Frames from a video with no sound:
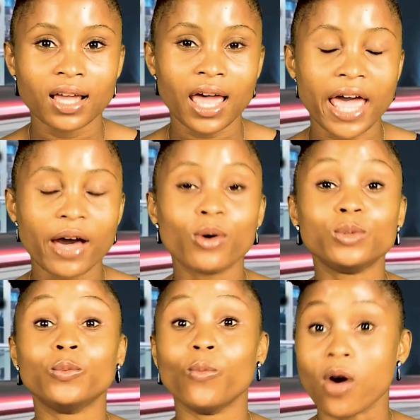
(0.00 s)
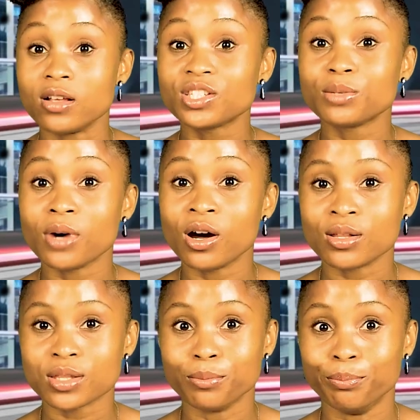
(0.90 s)
held once a
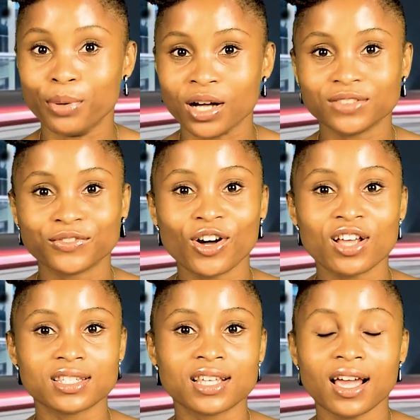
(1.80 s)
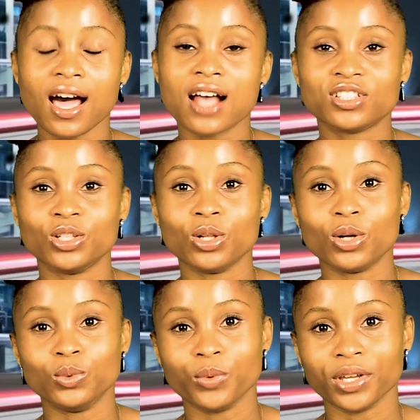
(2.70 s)
month, but of course, as the
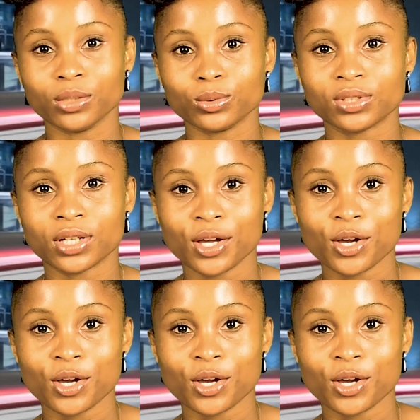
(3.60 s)
Lord wills.